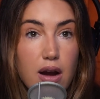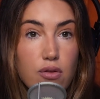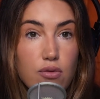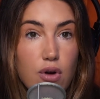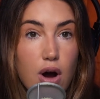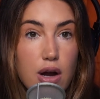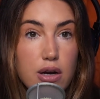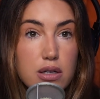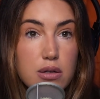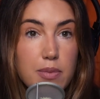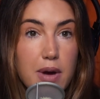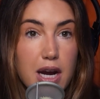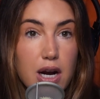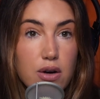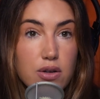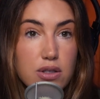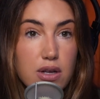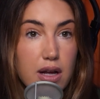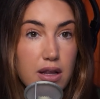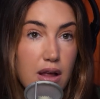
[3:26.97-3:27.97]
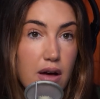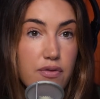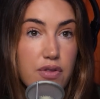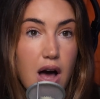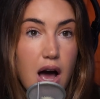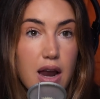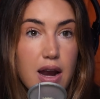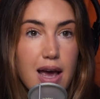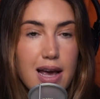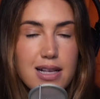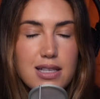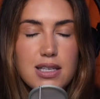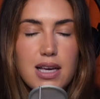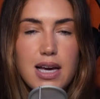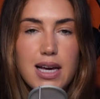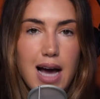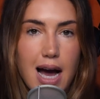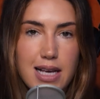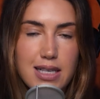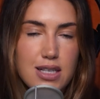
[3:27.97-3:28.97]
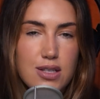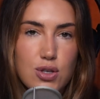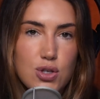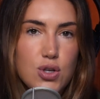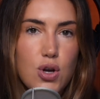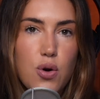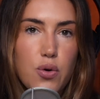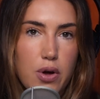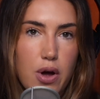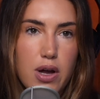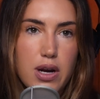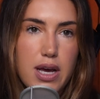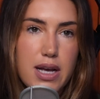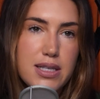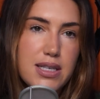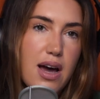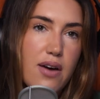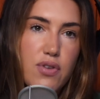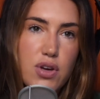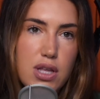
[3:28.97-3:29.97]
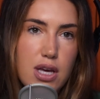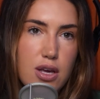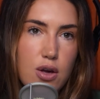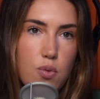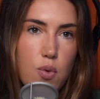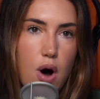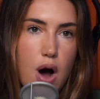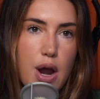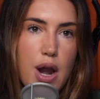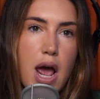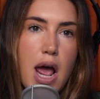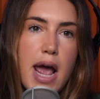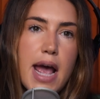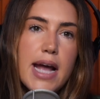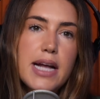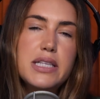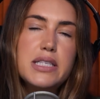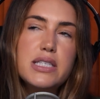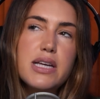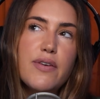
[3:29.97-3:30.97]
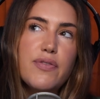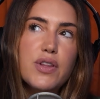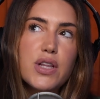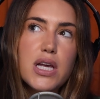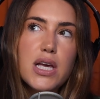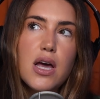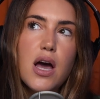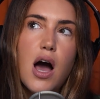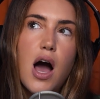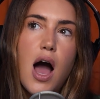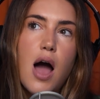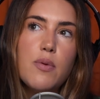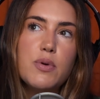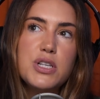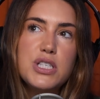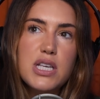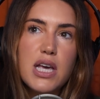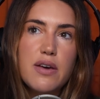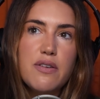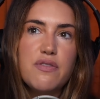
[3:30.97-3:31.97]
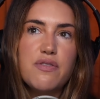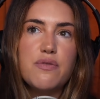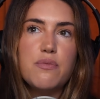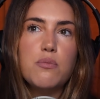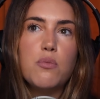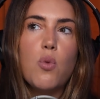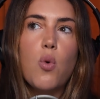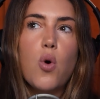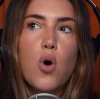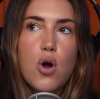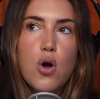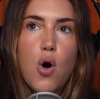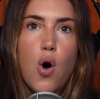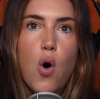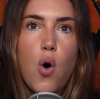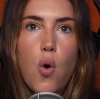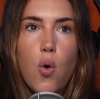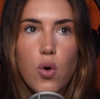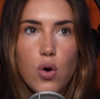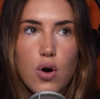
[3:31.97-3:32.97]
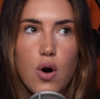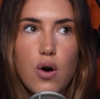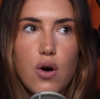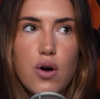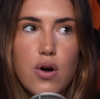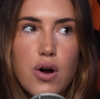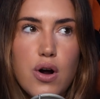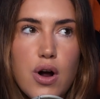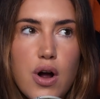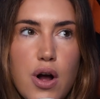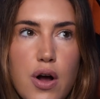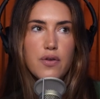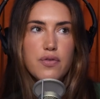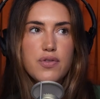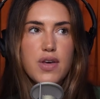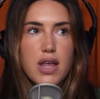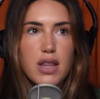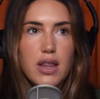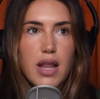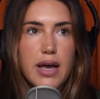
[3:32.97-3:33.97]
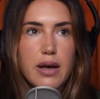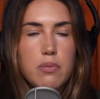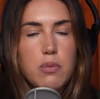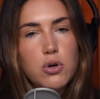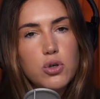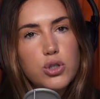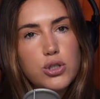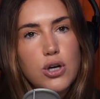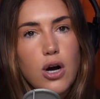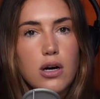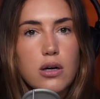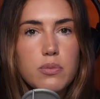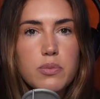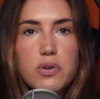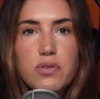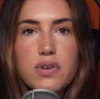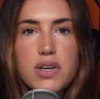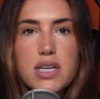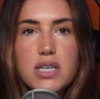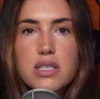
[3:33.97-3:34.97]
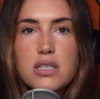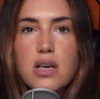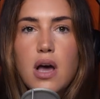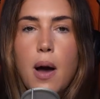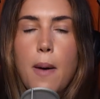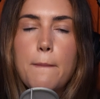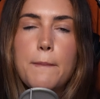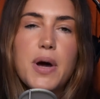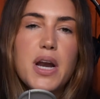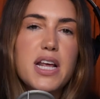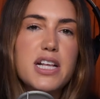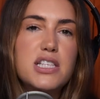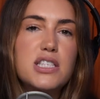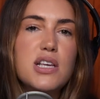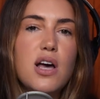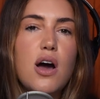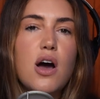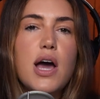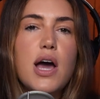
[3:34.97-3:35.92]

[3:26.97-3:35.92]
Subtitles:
in Rotten Tomatoes. I love that. It's so good. It's everything you want. It's definitely, I would say, more horror than like most shark movies, but it's